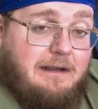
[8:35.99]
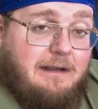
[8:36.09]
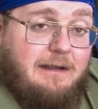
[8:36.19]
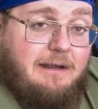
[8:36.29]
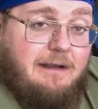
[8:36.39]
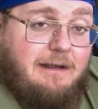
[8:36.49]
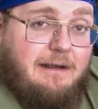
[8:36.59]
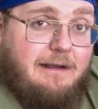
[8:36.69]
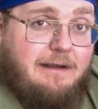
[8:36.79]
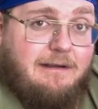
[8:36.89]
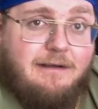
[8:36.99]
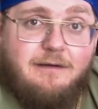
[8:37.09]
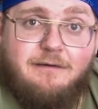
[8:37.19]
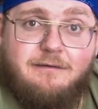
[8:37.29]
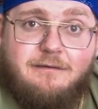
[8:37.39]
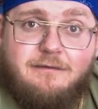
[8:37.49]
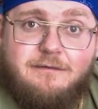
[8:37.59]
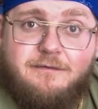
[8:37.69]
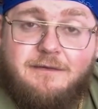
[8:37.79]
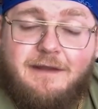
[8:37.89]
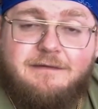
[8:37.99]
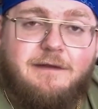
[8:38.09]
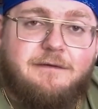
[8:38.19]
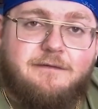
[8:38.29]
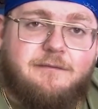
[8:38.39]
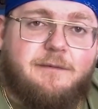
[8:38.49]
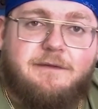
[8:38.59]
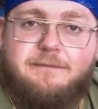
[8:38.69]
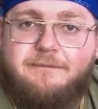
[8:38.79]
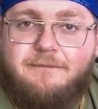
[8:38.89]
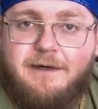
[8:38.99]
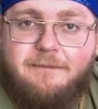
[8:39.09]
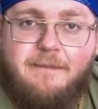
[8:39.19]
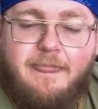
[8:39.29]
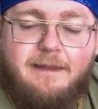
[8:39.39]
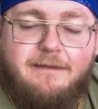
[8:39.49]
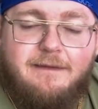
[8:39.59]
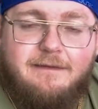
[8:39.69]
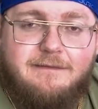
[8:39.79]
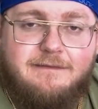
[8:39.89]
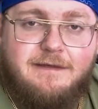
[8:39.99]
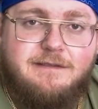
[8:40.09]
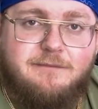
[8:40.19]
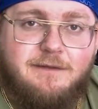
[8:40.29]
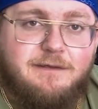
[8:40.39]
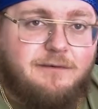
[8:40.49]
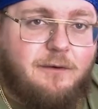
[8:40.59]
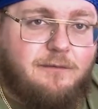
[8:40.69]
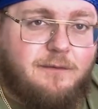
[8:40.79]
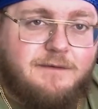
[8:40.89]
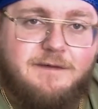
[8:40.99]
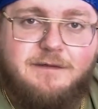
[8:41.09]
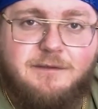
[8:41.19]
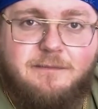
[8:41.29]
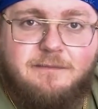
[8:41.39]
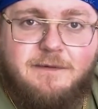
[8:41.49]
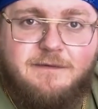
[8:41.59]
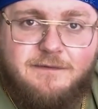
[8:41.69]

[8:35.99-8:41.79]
Here's a few $1,000s every month, right? That's essentially what Gulf War syndrome is